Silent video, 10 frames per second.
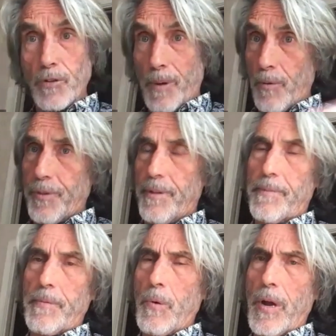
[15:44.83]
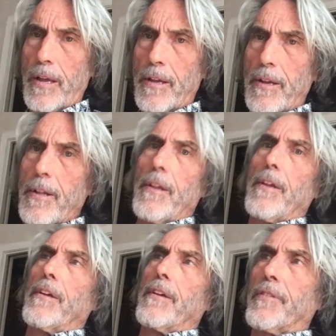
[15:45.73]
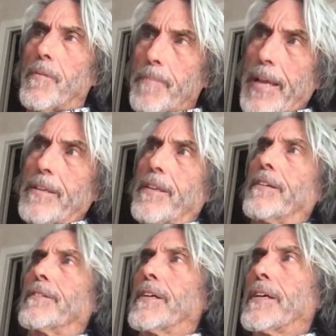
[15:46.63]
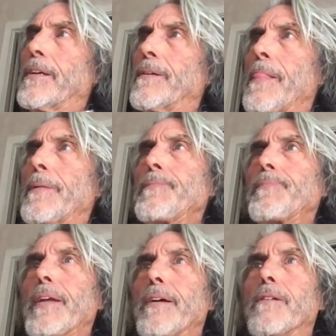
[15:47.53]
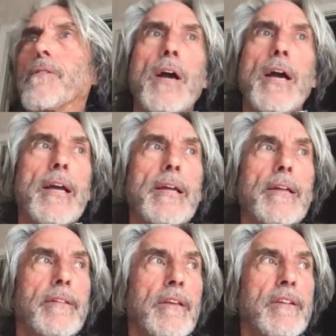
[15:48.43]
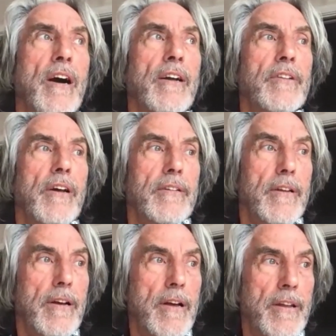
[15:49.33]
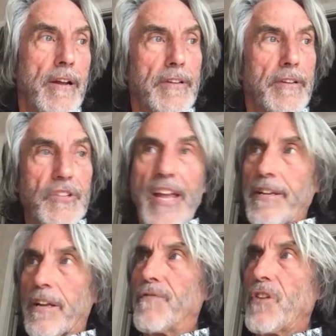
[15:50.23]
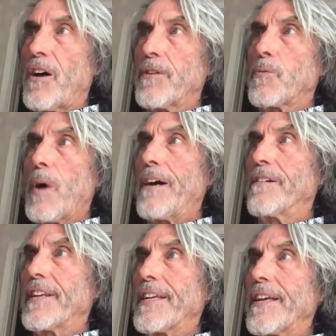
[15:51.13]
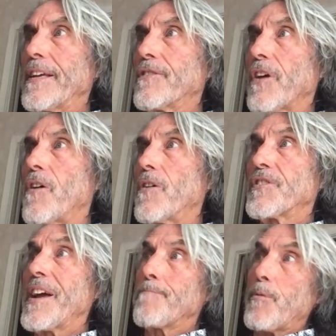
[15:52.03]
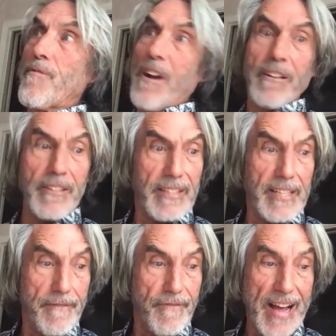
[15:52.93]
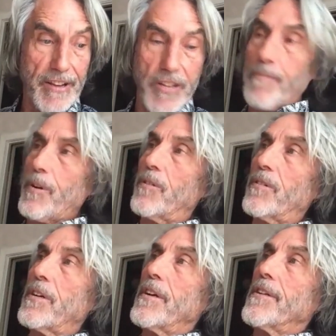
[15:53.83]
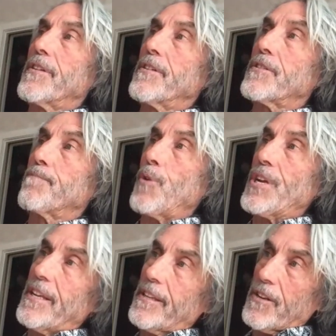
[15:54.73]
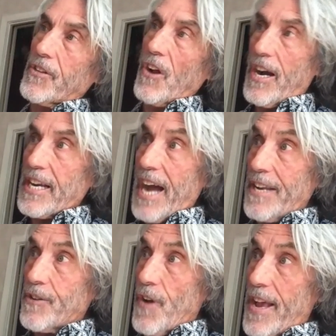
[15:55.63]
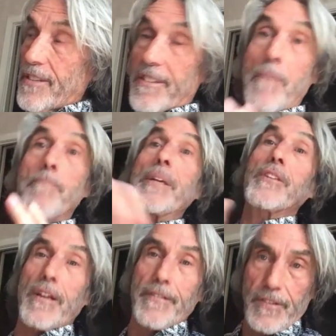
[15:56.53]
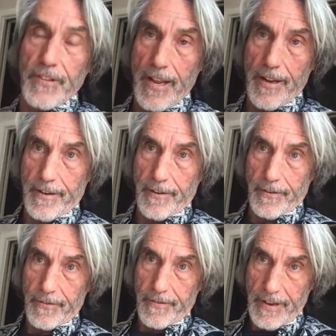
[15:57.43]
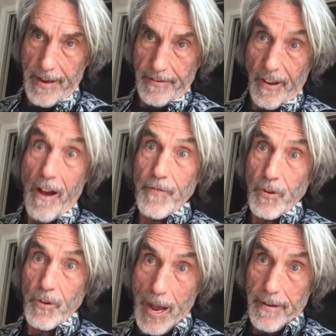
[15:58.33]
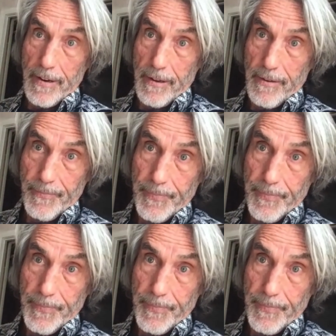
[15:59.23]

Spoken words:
both of them away. So basically, in a way, an understanding of non-duality is temporarily valuable to bring into stark contrast the misunderstandings, yes, of duality.